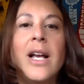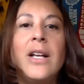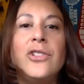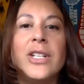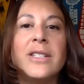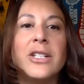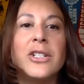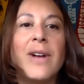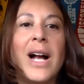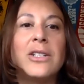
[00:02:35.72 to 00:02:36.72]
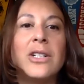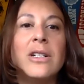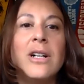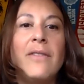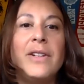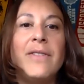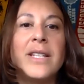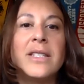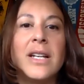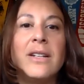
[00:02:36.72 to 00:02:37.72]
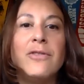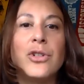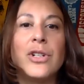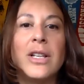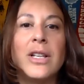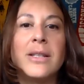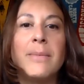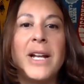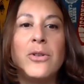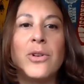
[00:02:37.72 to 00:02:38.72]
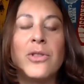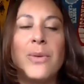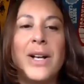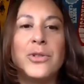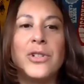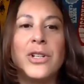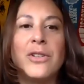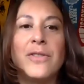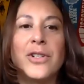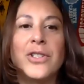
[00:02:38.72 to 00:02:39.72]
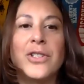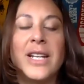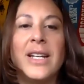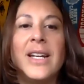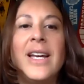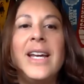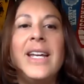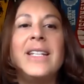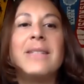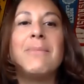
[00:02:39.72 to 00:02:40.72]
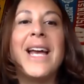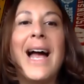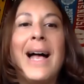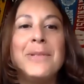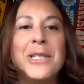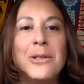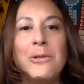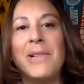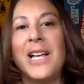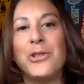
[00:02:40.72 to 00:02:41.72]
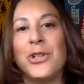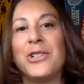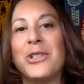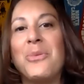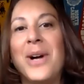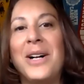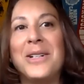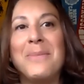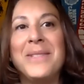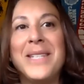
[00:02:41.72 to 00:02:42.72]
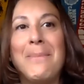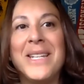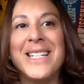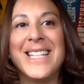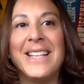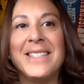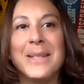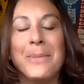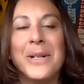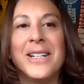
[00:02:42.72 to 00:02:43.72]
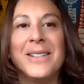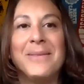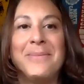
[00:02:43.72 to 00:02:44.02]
She is the Director of Investigative Journalism at Northwestern University. It is my absolute pleasure to welcome Debbie Senzaper.